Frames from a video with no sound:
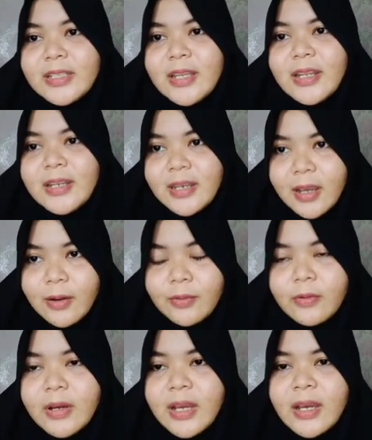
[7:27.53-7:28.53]
now.
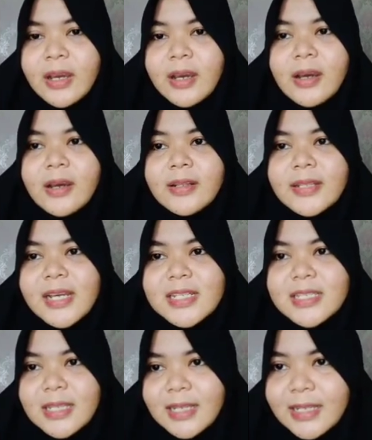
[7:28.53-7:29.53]
That's
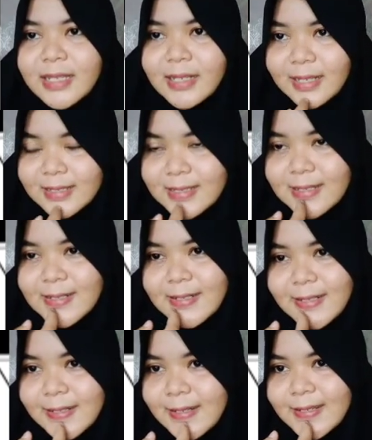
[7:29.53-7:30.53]
the lexical